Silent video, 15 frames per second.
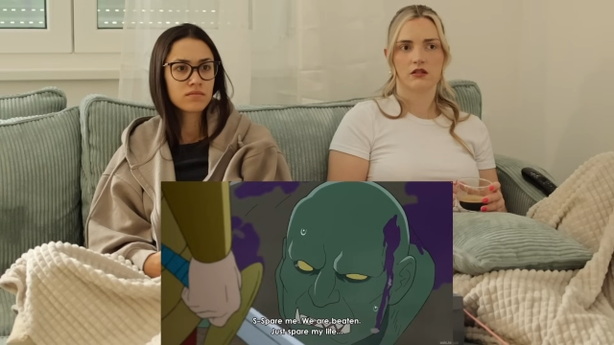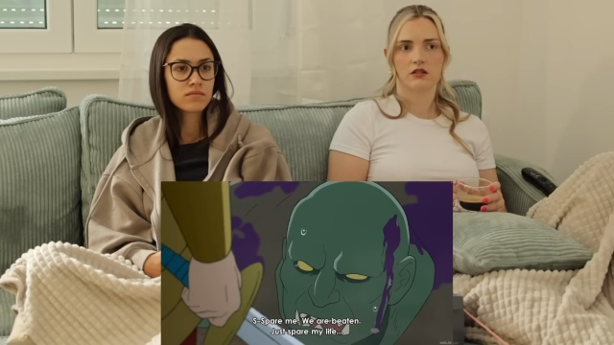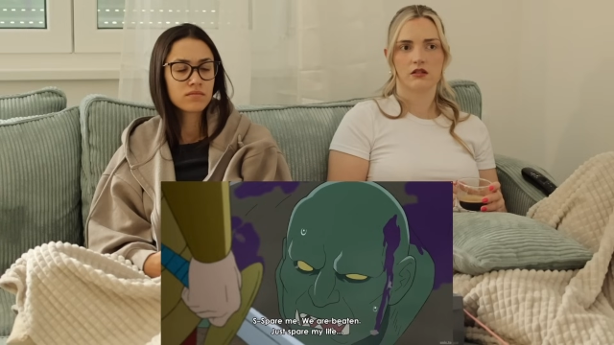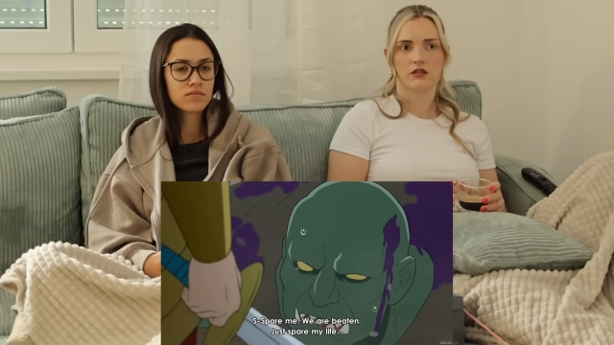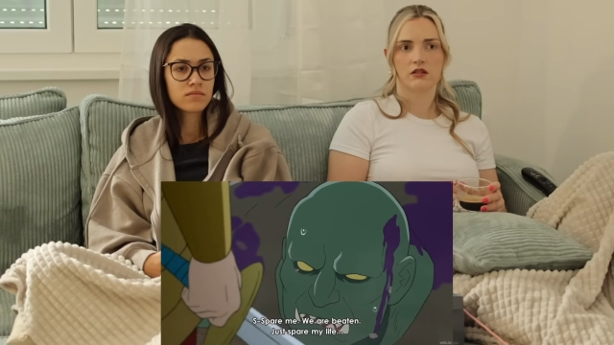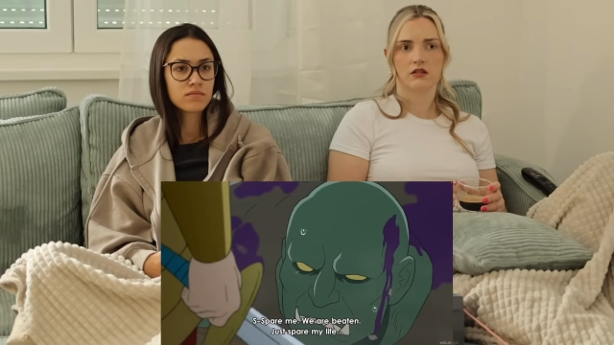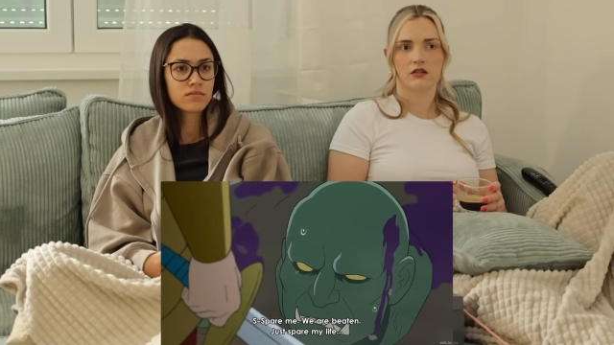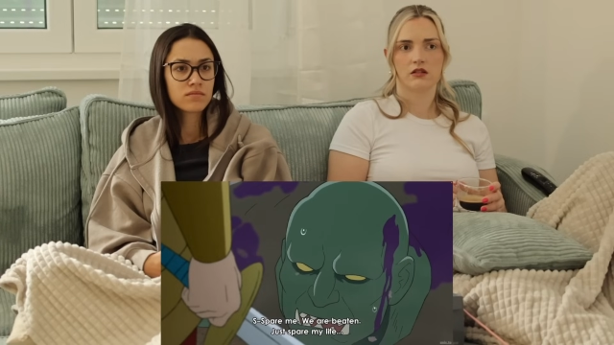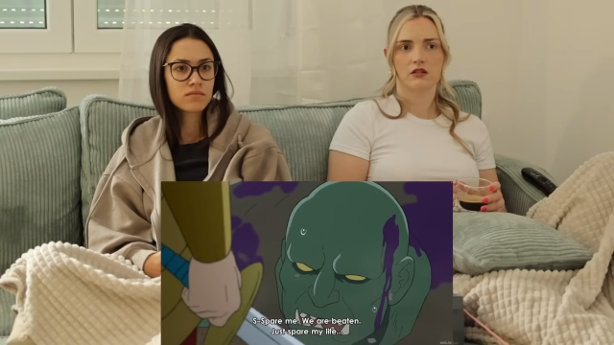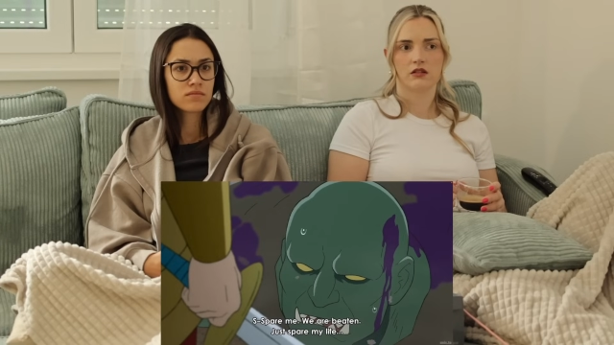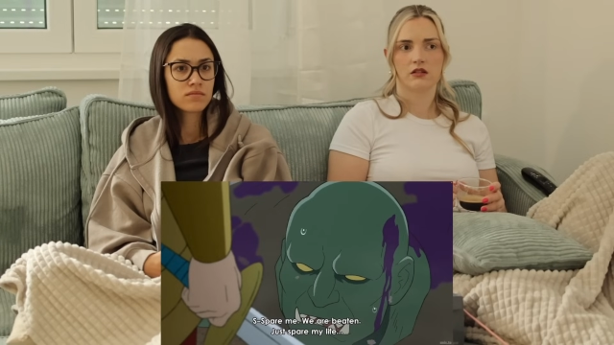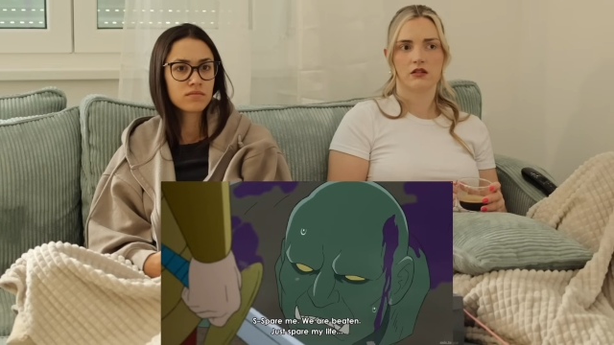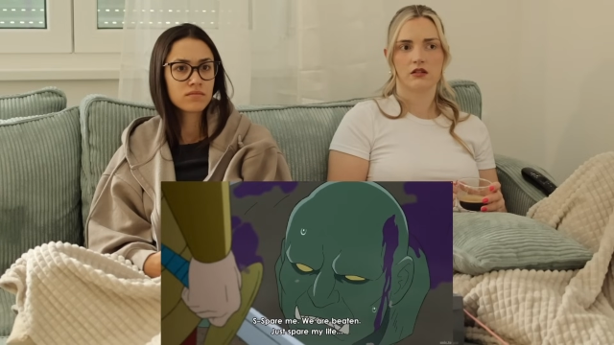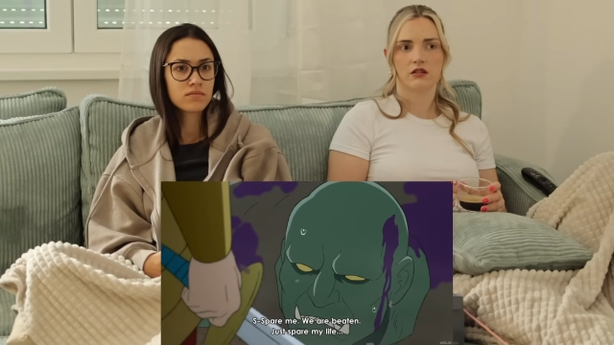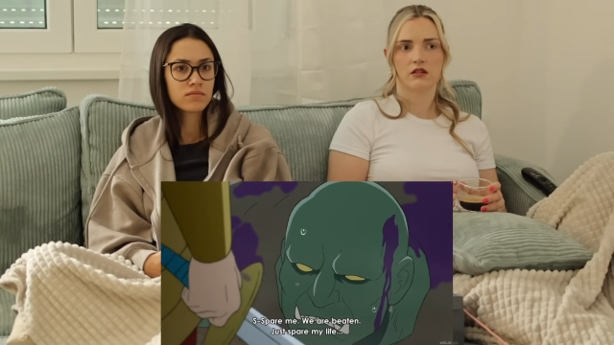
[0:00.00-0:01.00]

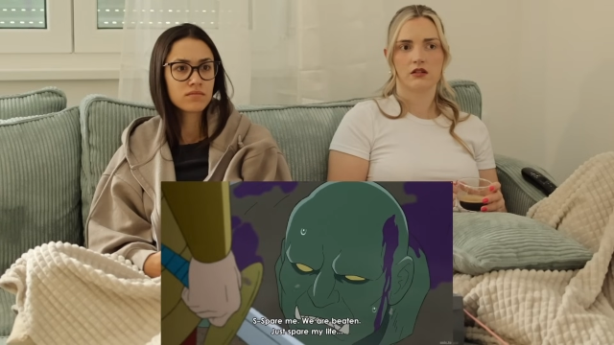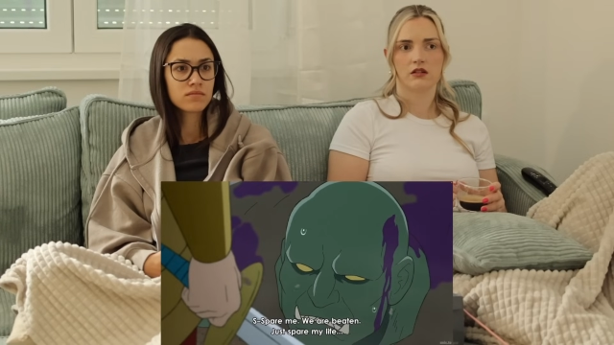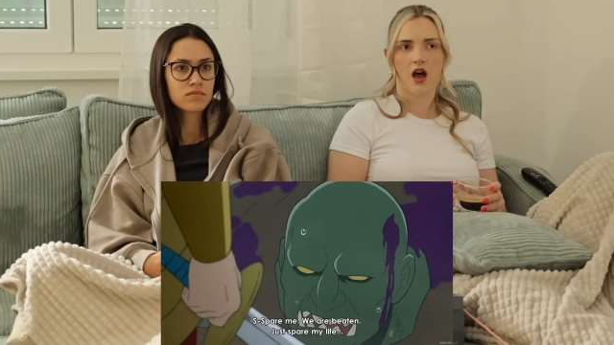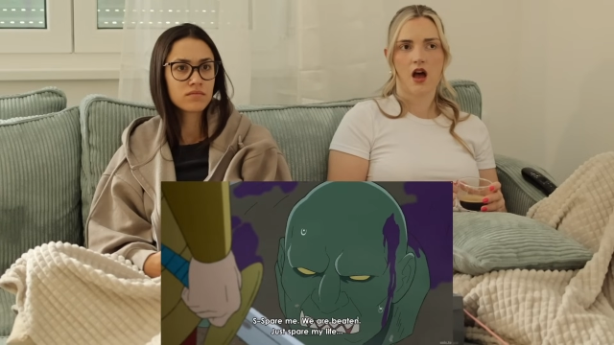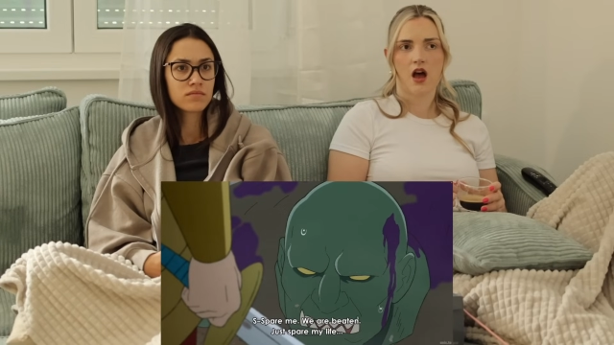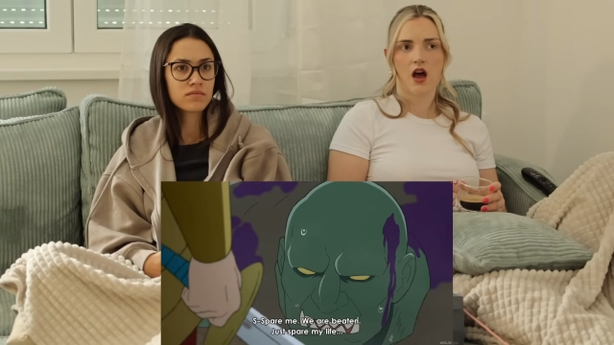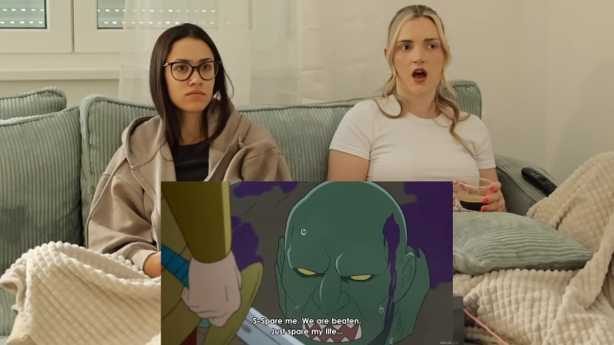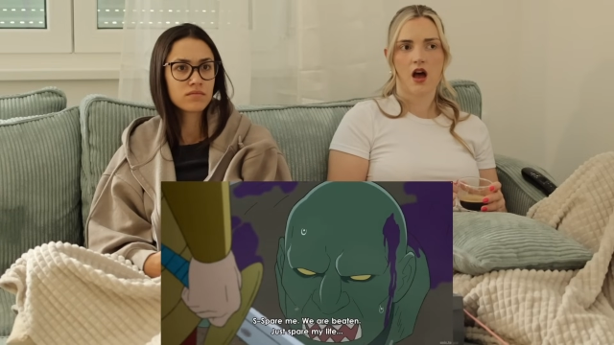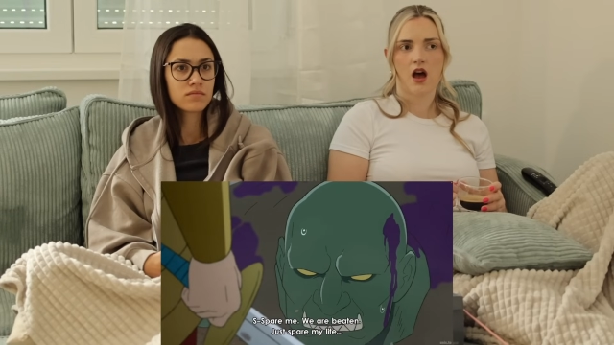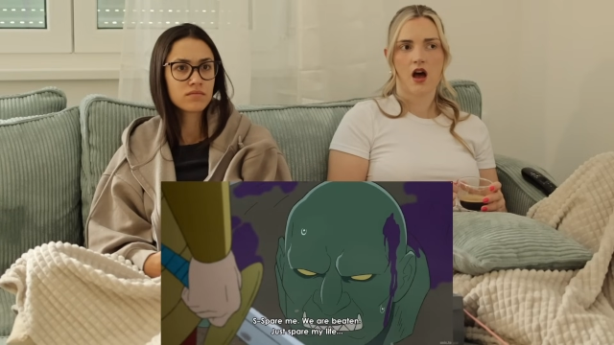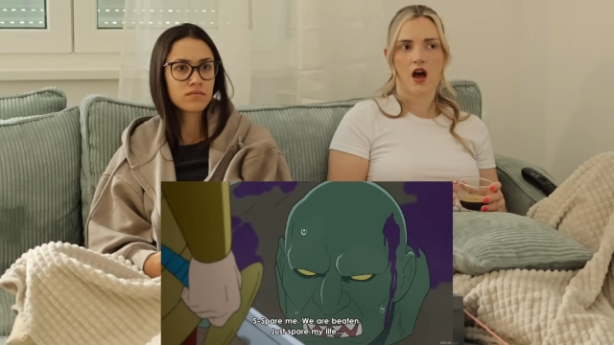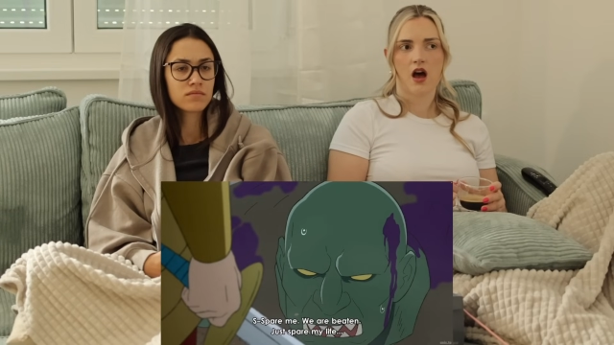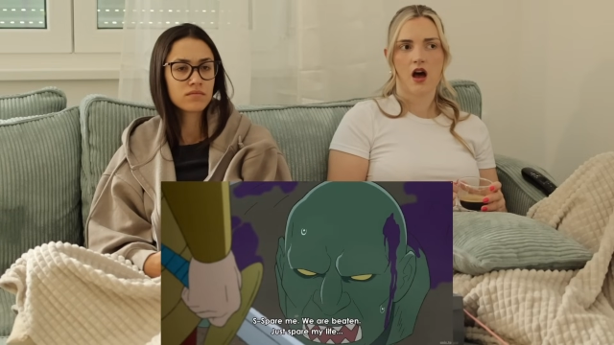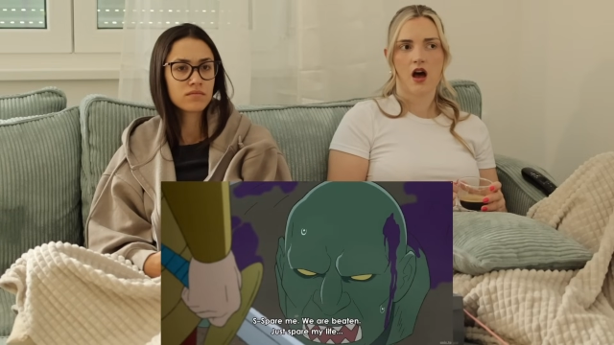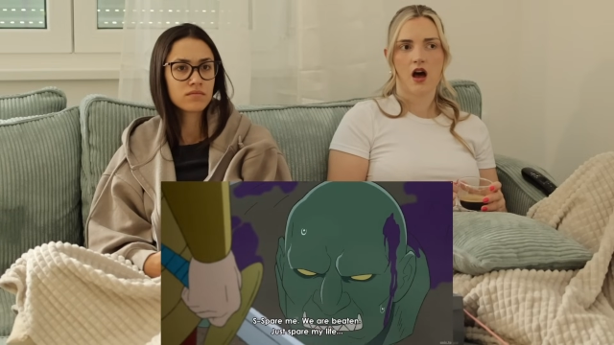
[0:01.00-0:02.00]

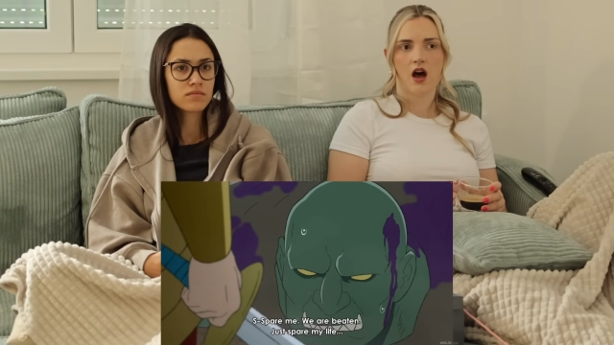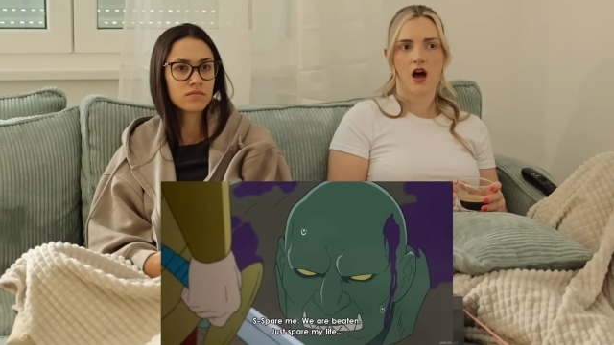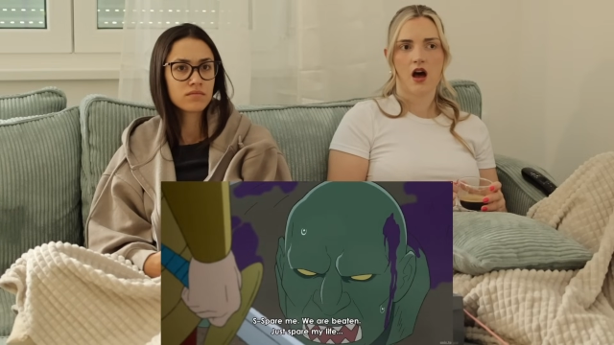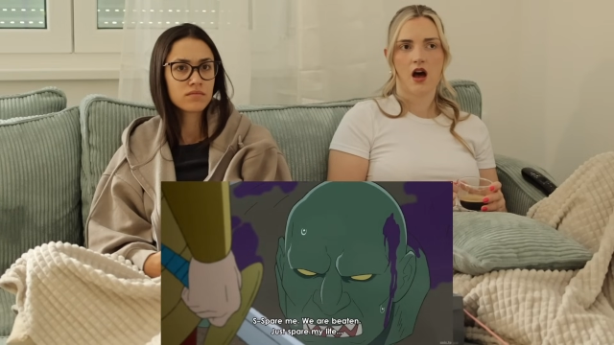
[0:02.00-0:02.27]
(no one is talking)